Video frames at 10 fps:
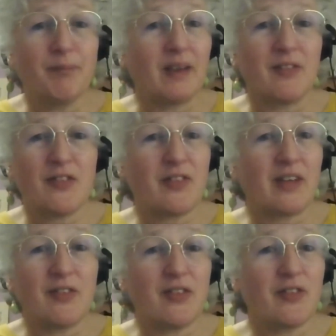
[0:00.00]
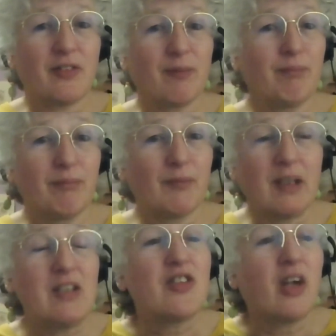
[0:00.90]
That's
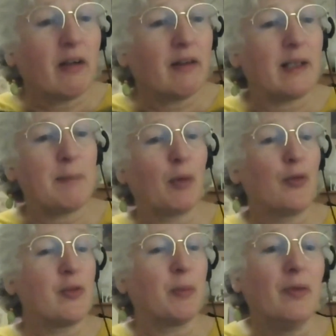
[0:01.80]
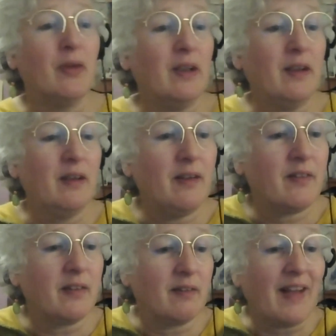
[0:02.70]
entirely plausible
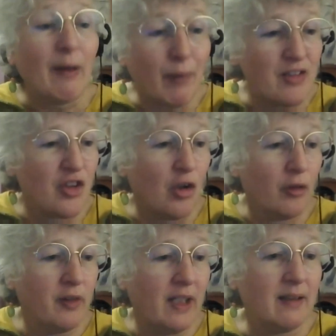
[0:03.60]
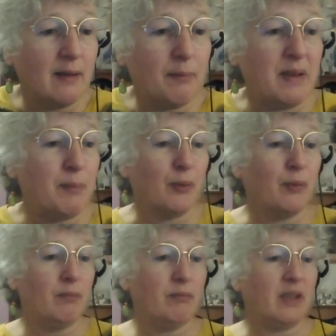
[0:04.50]
that went on, and that
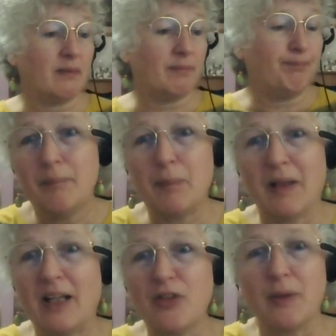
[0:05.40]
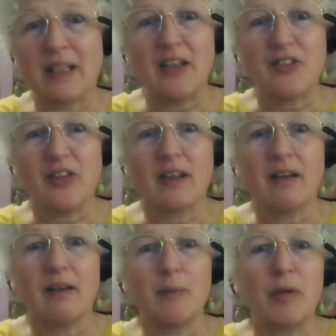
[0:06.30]
people had to engage in that
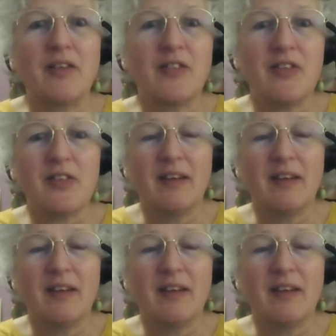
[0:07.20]
kind of practice.